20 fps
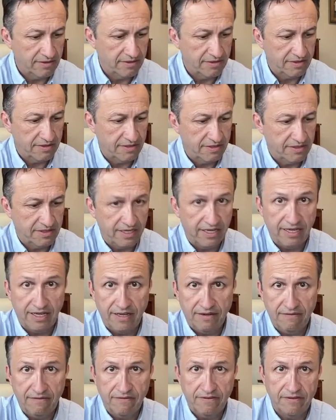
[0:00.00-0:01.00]

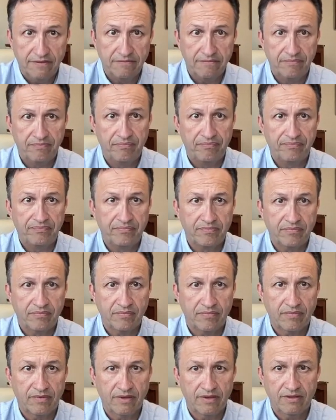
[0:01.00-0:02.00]
Save
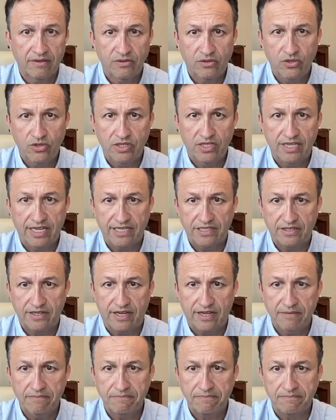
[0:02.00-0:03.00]
to the
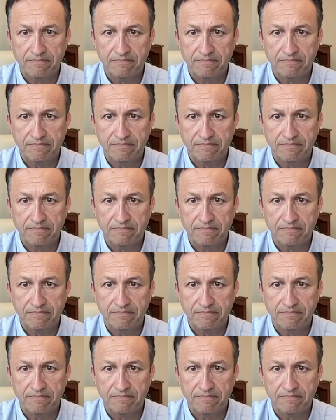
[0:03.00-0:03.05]
desktop.